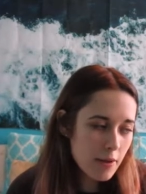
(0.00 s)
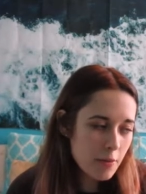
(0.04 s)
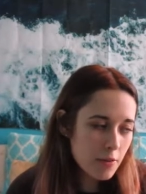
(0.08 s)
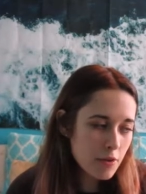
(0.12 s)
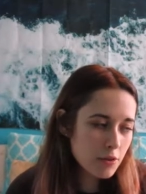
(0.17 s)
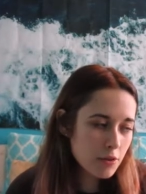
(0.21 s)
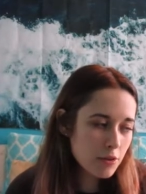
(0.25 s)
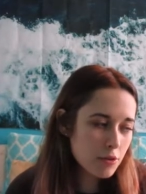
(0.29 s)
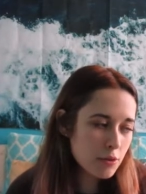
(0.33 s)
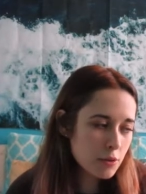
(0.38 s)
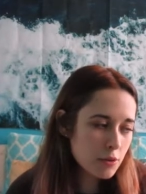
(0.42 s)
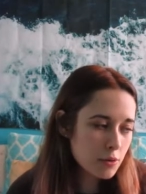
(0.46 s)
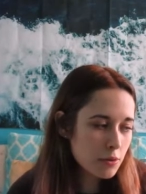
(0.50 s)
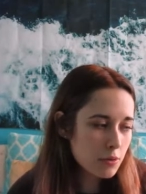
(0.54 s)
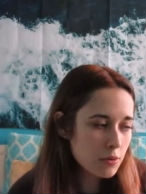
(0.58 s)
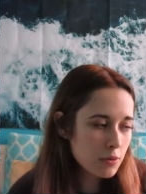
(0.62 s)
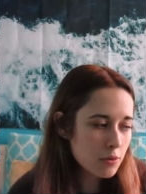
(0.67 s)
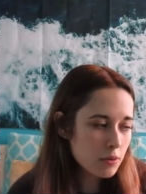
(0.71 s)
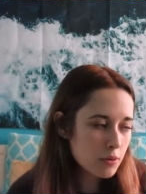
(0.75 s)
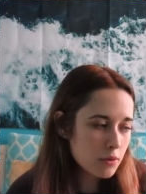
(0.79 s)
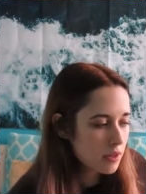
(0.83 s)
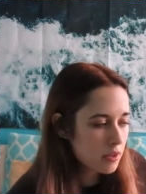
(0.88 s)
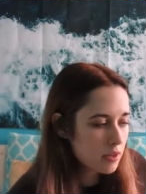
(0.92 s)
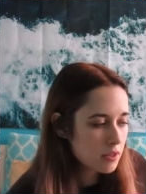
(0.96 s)
I went
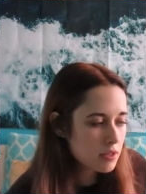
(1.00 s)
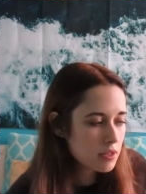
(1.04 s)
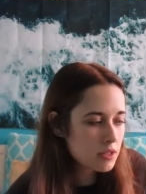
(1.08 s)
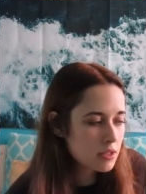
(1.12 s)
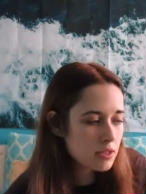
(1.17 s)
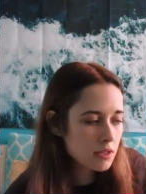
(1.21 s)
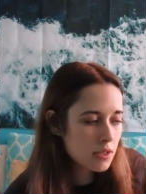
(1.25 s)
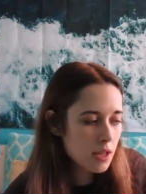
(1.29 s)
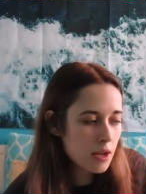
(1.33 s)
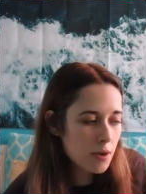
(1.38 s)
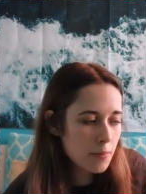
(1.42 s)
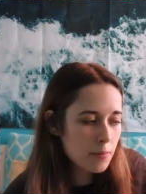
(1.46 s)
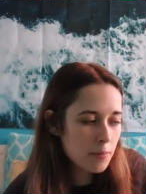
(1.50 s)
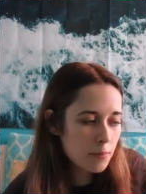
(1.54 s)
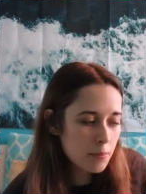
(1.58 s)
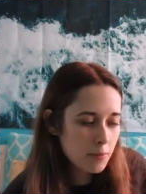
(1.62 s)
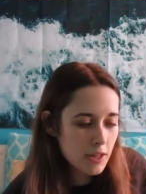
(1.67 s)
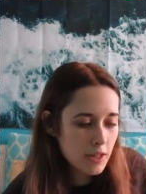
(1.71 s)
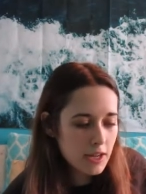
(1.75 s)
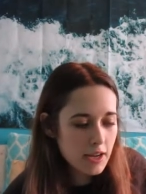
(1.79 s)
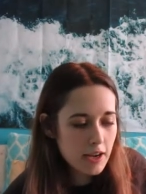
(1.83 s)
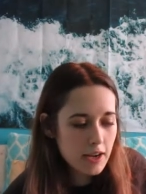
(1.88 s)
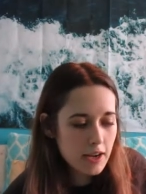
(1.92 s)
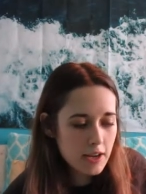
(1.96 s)
through a slump,
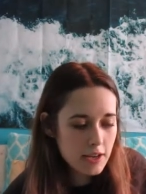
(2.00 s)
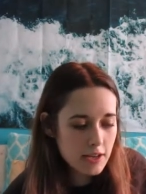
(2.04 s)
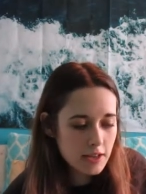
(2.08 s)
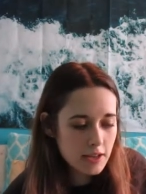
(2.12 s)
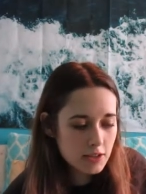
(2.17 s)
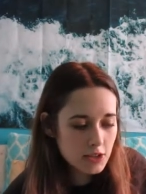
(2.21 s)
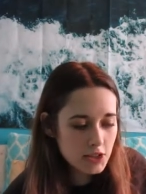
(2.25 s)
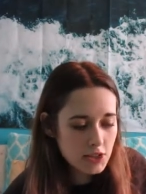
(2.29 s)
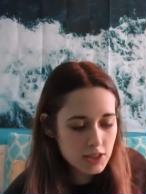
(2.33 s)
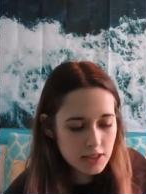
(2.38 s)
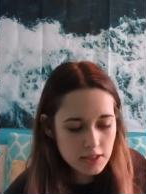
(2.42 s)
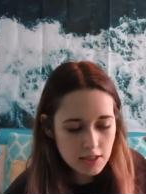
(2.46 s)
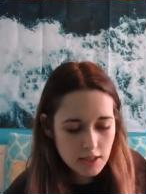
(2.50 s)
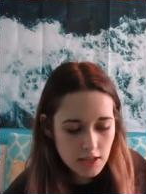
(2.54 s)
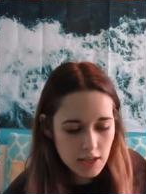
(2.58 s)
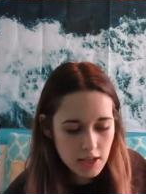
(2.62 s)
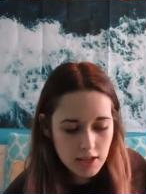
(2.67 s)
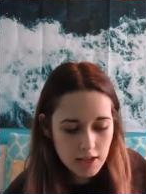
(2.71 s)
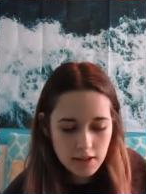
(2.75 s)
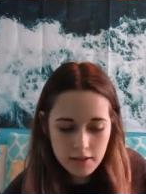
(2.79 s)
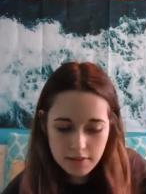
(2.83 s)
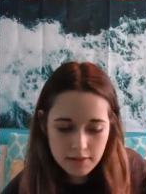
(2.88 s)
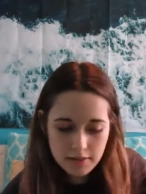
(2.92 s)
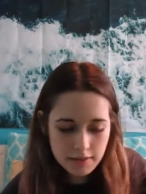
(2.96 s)
like I just
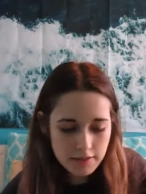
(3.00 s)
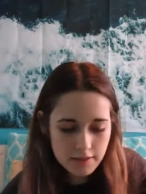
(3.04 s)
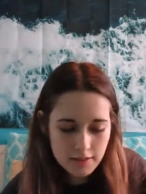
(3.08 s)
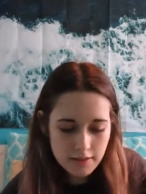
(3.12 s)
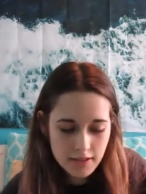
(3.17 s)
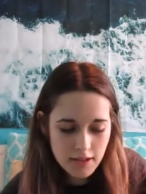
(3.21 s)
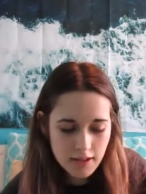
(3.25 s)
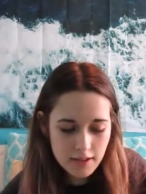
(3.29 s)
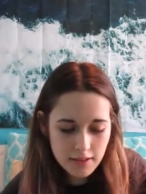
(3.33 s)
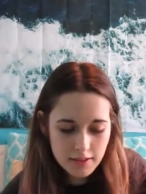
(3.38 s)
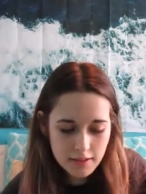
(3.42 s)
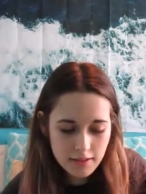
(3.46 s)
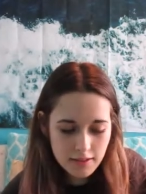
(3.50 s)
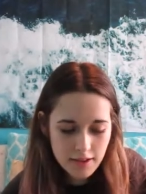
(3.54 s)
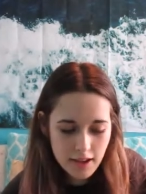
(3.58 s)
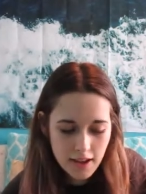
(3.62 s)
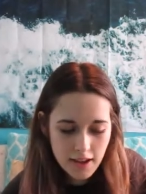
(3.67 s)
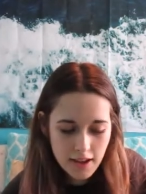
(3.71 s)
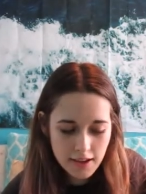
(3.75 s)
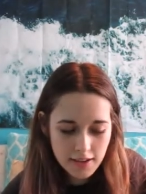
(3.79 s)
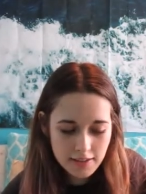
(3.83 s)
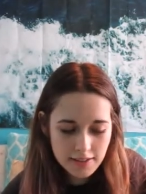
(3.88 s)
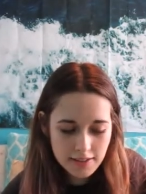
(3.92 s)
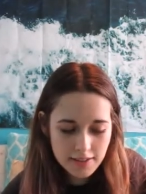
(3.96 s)
hit a dead
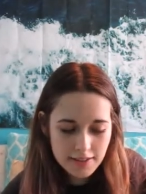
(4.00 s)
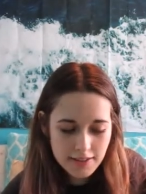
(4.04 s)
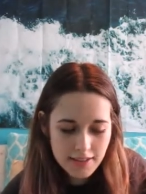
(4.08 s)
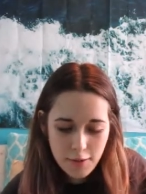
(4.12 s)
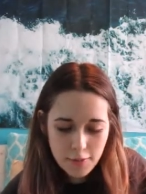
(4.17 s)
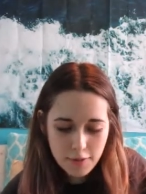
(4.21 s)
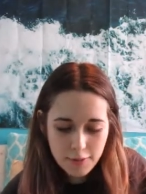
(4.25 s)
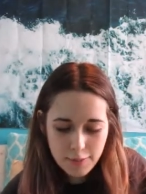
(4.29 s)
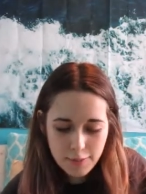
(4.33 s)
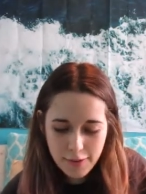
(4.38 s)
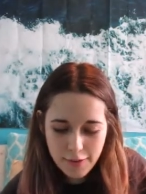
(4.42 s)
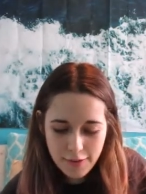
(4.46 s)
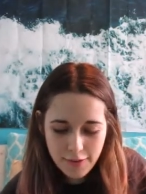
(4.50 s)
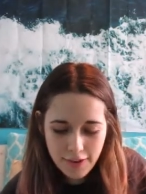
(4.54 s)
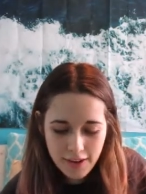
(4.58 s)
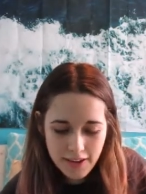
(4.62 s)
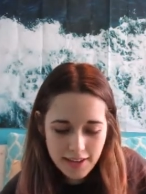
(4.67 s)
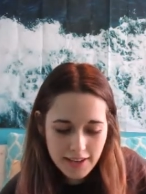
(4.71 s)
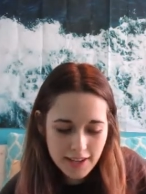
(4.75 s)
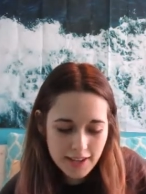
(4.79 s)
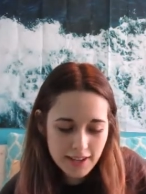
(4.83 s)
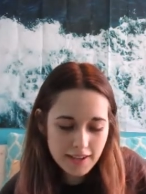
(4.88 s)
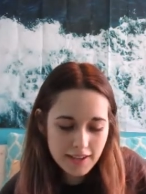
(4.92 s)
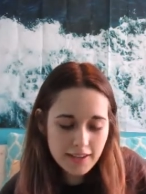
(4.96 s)
end with my
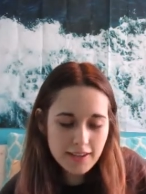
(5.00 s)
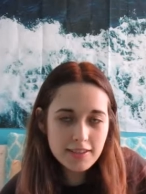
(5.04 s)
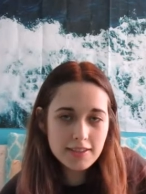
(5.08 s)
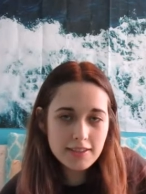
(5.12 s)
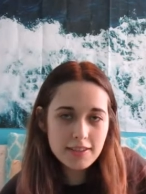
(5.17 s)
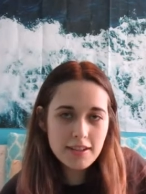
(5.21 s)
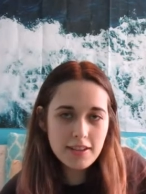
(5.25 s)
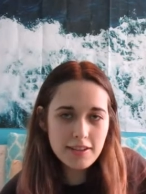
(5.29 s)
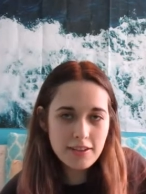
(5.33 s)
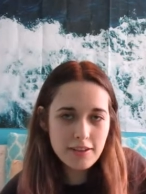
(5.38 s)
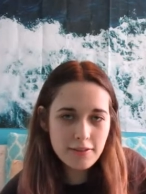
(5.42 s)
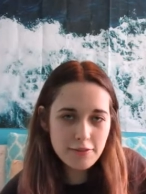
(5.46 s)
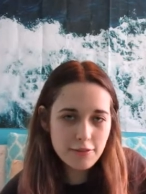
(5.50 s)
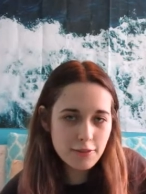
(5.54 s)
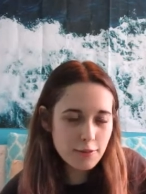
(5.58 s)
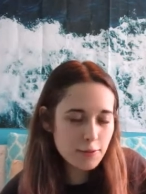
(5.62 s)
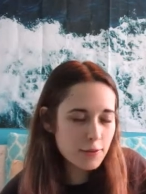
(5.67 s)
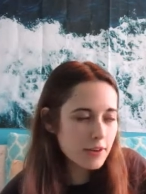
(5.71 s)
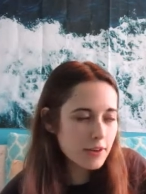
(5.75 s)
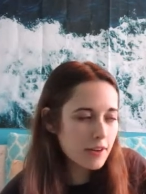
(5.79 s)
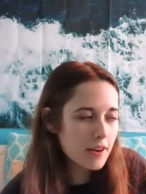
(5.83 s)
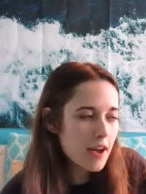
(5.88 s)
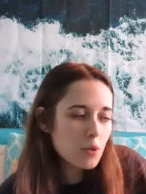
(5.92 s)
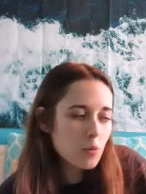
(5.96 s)
writing if you
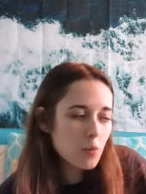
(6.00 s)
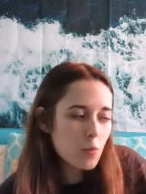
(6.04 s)
will,